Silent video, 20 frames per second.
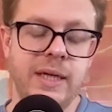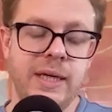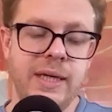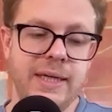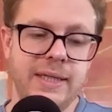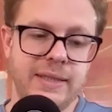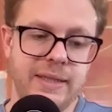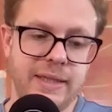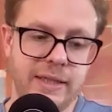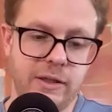
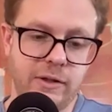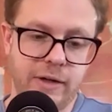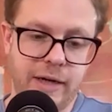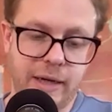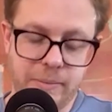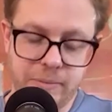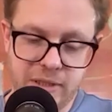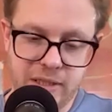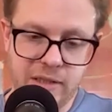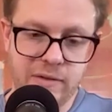It's like you're
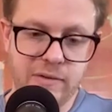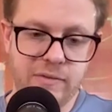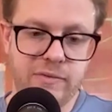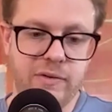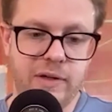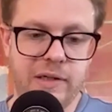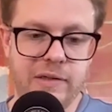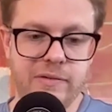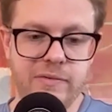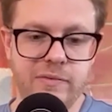empty of
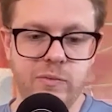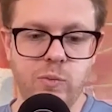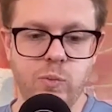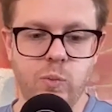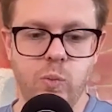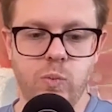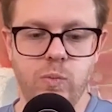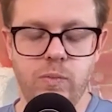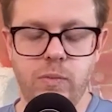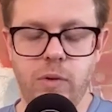
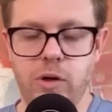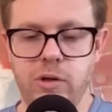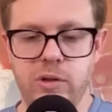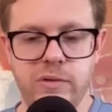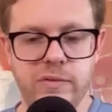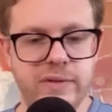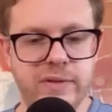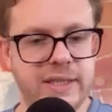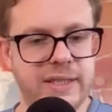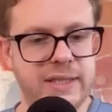all
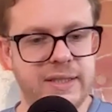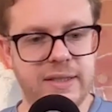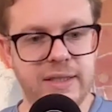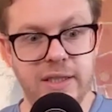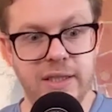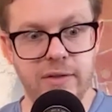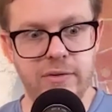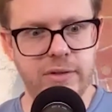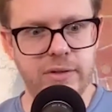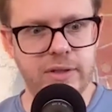of these
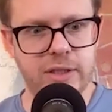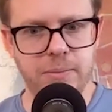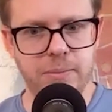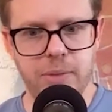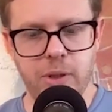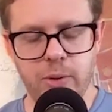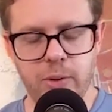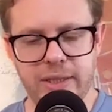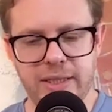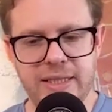different
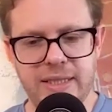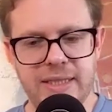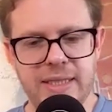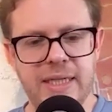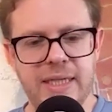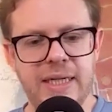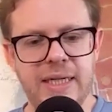components.